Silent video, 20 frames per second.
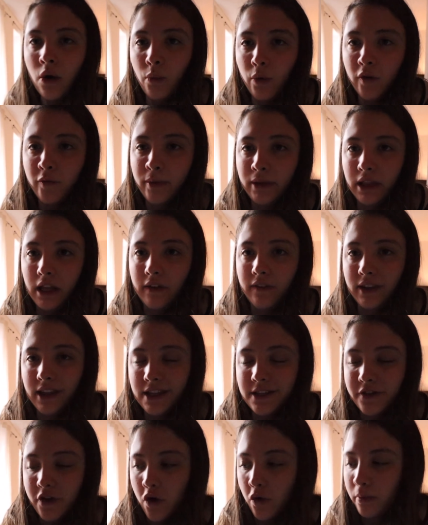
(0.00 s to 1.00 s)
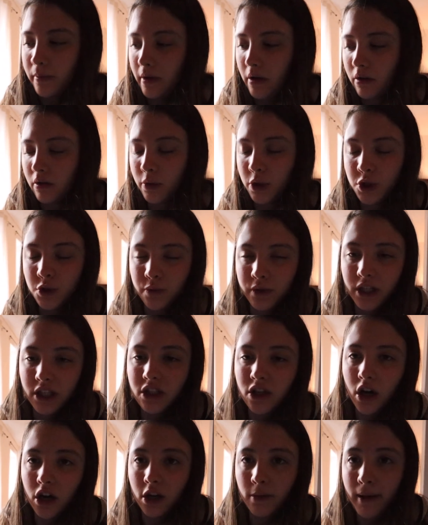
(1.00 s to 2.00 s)
We've been loving this oat milk, which we
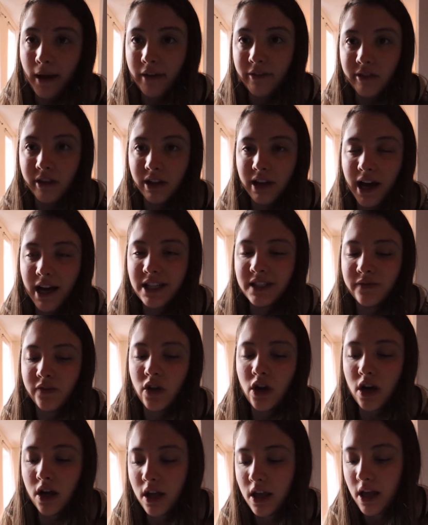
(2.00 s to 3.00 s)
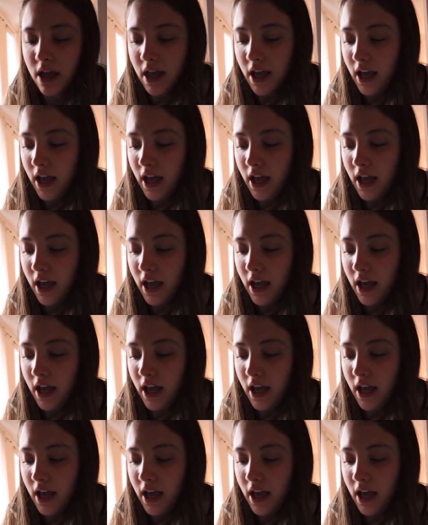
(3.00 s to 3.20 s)
talked about in the last vlog.